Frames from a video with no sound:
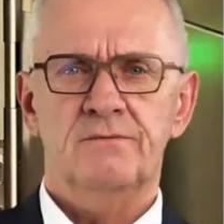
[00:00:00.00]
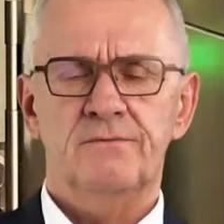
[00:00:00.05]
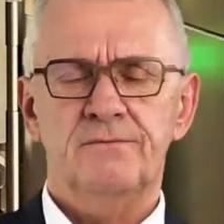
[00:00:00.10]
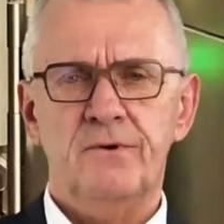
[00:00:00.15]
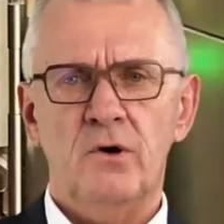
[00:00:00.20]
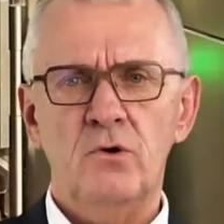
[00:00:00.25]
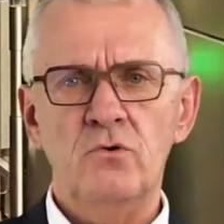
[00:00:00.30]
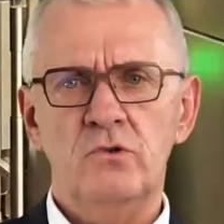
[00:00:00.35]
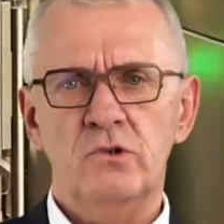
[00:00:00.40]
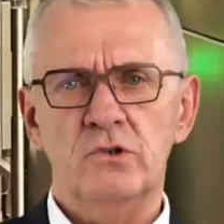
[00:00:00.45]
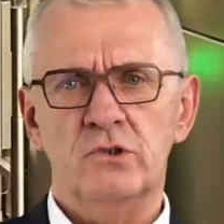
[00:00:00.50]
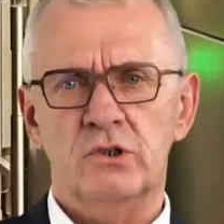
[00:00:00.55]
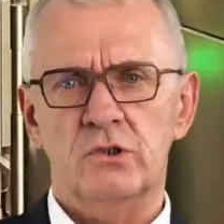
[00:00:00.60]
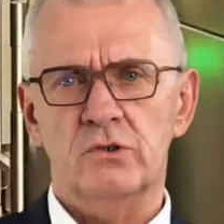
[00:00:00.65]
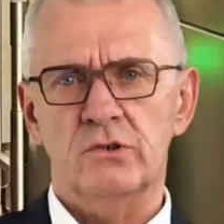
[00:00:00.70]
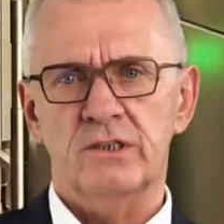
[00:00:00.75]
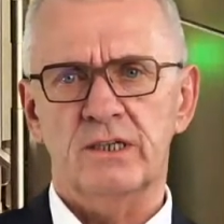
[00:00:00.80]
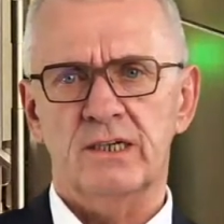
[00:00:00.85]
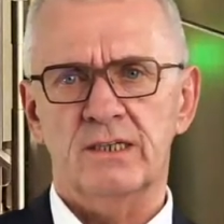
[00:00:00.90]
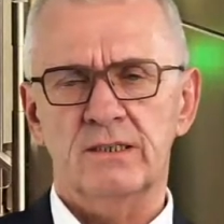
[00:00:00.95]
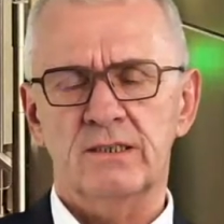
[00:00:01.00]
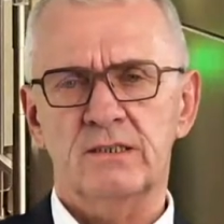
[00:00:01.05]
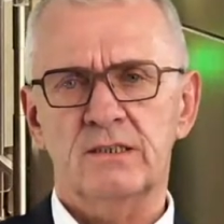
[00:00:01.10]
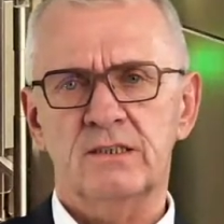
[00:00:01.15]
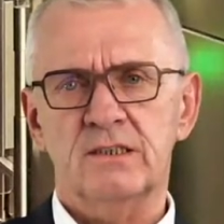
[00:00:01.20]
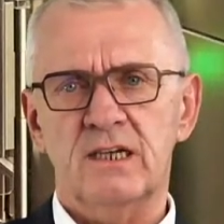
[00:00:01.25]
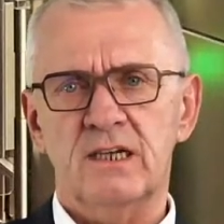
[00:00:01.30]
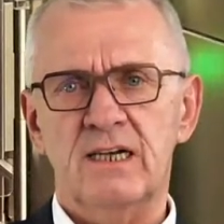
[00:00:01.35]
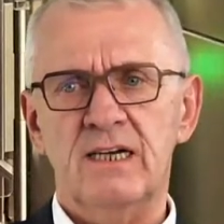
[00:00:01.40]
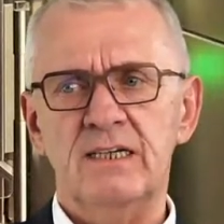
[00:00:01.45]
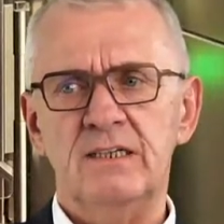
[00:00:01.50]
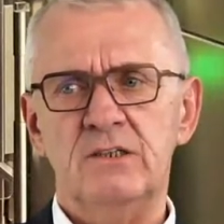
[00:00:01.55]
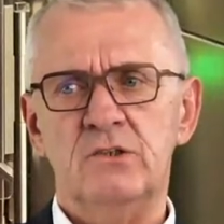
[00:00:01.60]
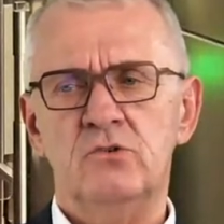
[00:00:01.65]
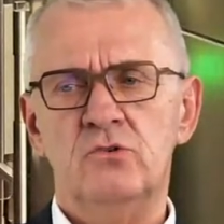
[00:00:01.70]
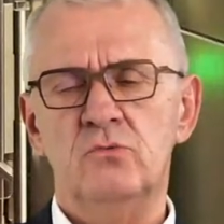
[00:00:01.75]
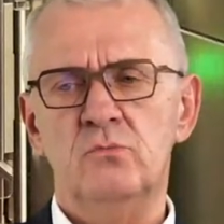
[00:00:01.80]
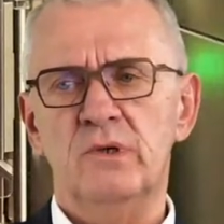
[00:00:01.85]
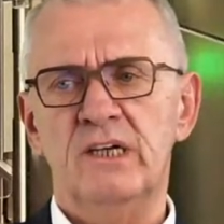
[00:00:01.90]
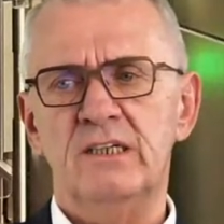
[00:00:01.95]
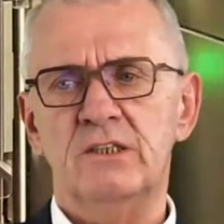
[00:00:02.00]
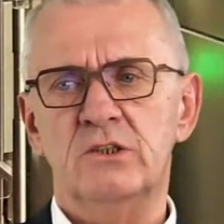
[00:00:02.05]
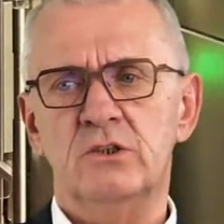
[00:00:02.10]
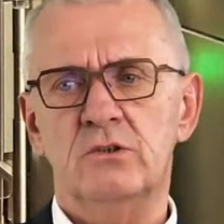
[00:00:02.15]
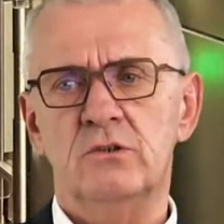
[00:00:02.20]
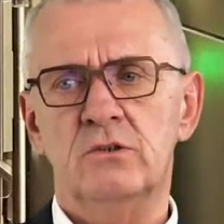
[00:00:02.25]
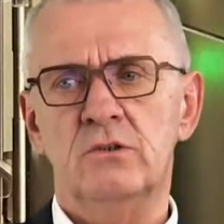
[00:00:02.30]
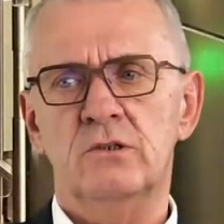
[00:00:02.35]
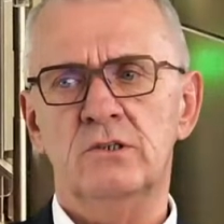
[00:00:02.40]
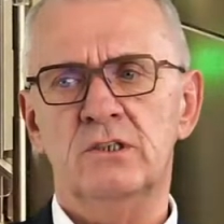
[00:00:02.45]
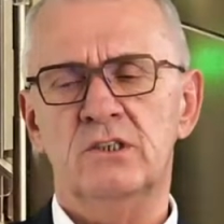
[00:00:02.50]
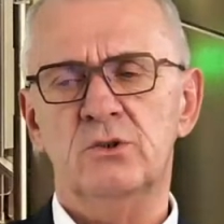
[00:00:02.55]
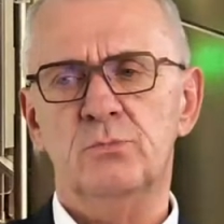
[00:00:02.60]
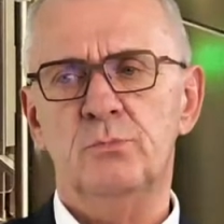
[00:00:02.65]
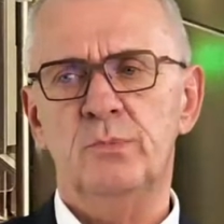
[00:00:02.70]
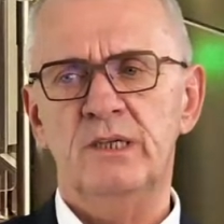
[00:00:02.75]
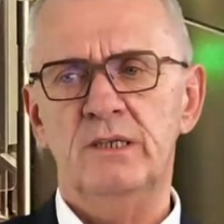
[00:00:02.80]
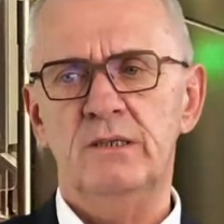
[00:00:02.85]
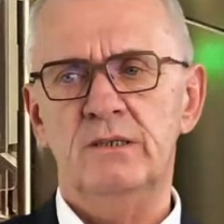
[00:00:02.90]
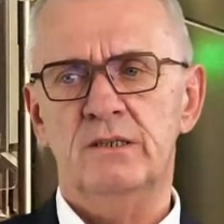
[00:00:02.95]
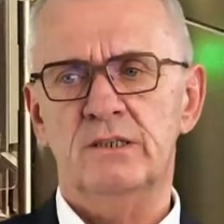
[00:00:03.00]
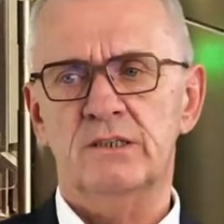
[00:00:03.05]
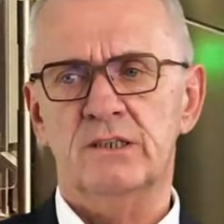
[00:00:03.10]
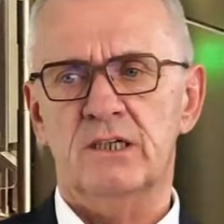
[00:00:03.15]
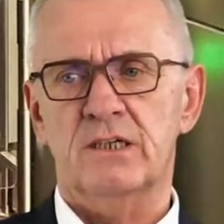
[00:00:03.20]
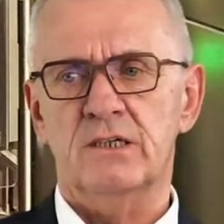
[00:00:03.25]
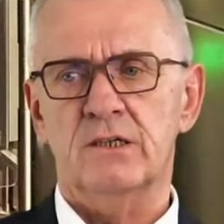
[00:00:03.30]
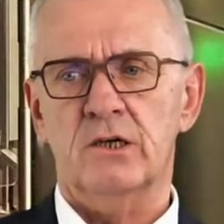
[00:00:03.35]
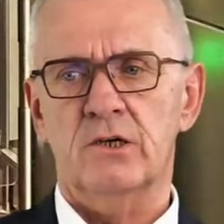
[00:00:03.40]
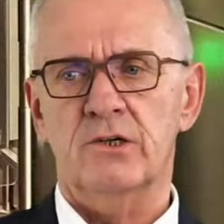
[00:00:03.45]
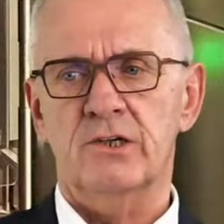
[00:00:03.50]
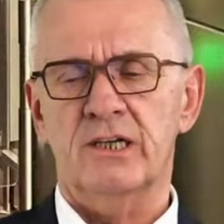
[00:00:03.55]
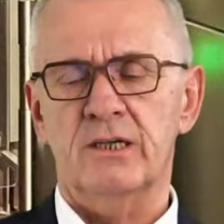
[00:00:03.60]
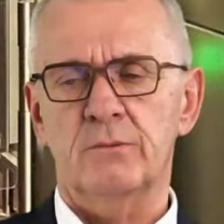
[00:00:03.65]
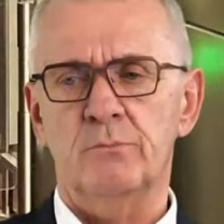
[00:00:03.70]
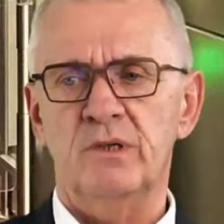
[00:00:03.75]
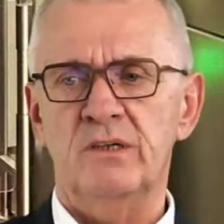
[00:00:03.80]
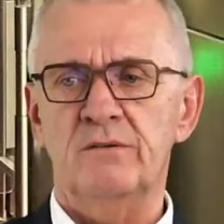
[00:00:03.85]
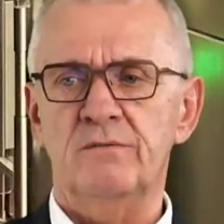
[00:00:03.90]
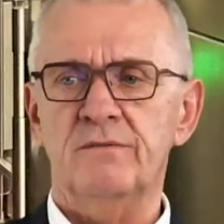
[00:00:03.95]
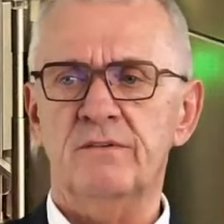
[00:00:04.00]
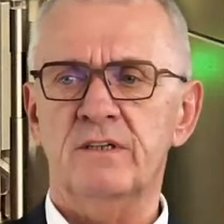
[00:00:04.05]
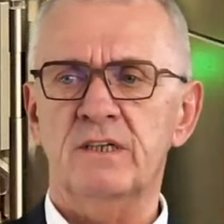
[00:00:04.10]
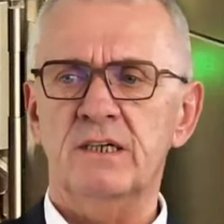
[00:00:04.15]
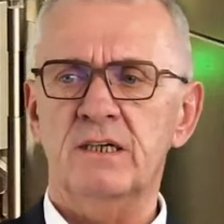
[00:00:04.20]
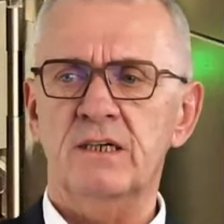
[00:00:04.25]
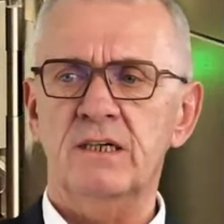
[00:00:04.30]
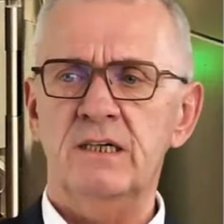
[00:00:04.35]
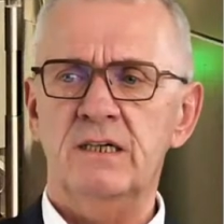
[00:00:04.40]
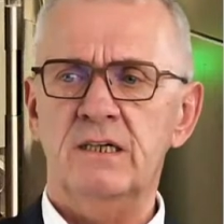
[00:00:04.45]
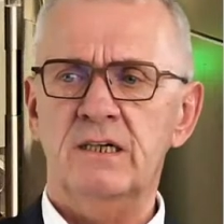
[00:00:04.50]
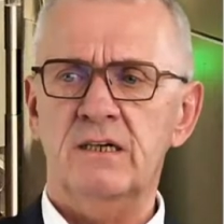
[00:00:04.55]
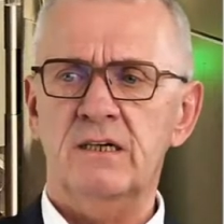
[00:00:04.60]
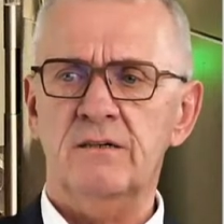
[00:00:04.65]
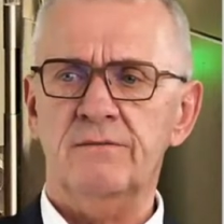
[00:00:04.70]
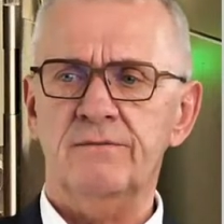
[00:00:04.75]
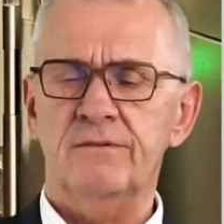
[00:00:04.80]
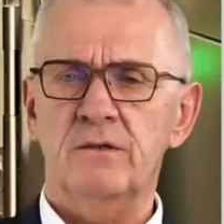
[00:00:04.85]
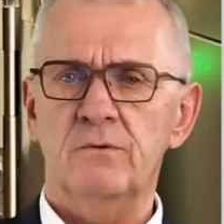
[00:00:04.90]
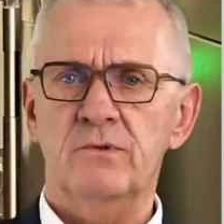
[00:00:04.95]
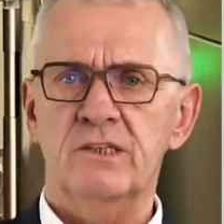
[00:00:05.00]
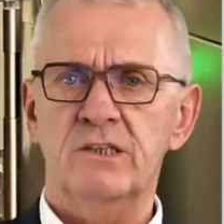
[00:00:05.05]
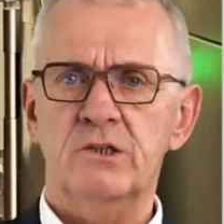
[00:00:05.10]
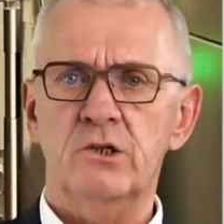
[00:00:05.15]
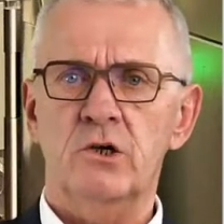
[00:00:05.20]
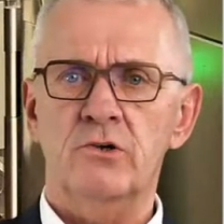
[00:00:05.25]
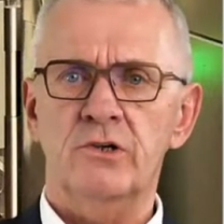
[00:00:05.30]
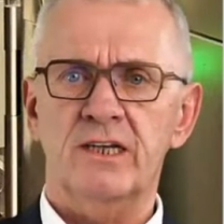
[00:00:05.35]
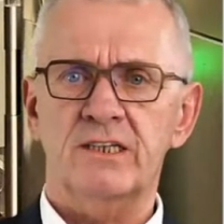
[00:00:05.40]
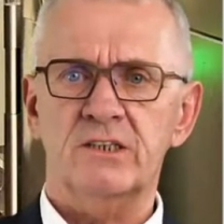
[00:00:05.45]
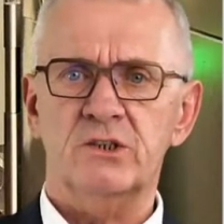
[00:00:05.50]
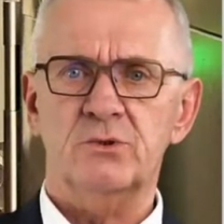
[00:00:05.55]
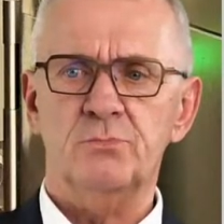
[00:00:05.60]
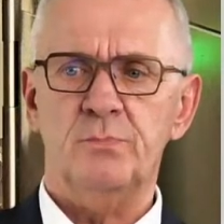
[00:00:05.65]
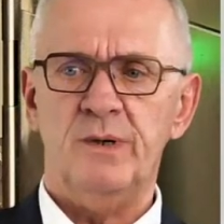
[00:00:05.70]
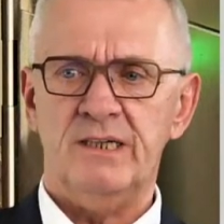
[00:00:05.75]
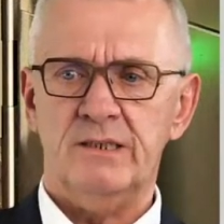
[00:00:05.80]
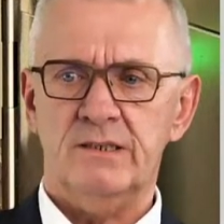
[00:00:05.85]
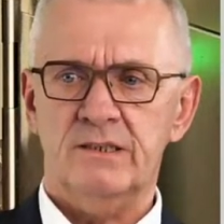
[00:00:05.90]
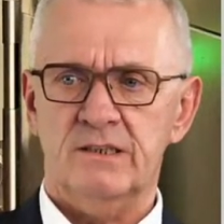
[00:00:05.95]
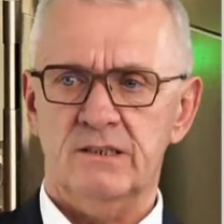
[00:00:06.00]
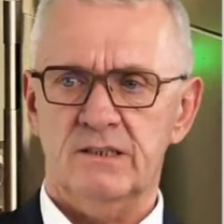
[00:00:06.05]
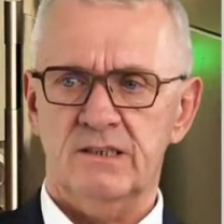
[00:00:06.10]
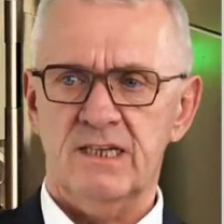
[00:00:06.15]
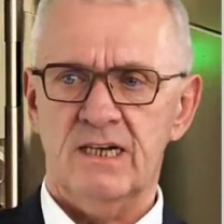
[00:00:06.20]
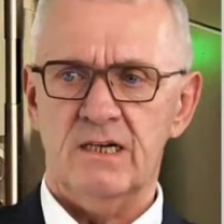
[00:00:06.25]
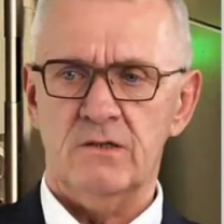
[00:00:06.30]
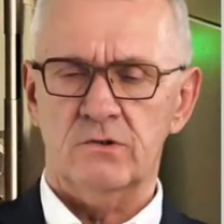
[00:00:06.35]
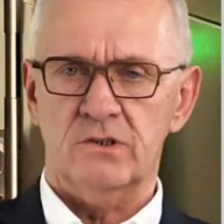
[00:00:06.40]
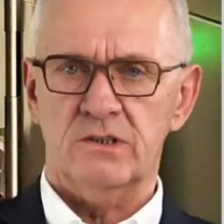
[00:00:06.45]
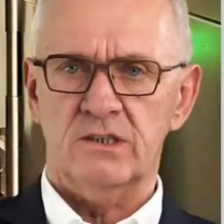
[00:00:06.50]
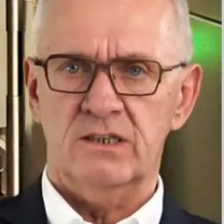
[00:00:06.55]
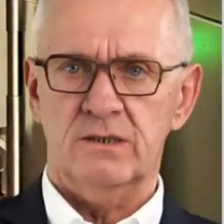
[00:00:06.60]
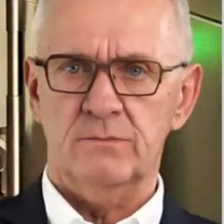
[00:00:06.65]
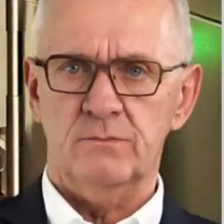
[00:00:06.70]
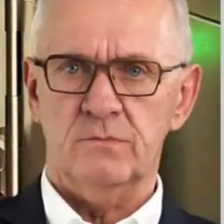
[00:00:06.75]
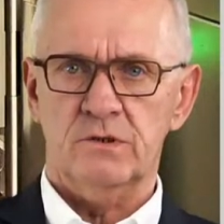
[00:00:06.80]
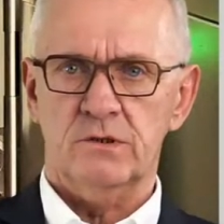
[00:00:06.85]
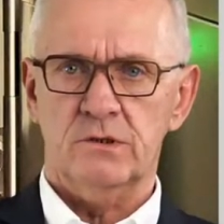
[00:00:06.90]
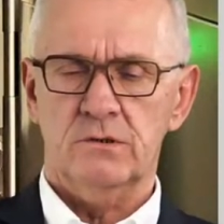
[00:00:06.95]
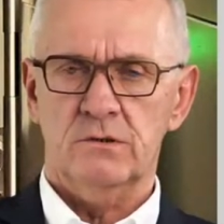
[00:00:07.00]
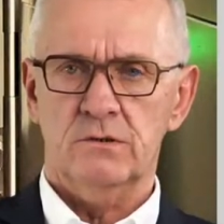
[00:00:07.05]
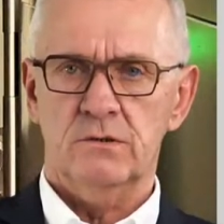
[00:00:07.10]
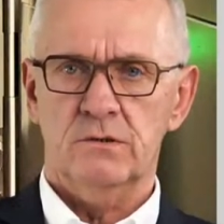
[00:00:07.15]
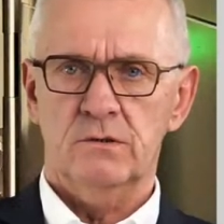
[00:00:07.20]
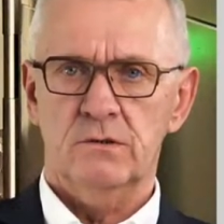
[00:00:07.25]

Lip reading: focus on that. Try to make sure the spindles are running. Be very careful with unexpected downtimes,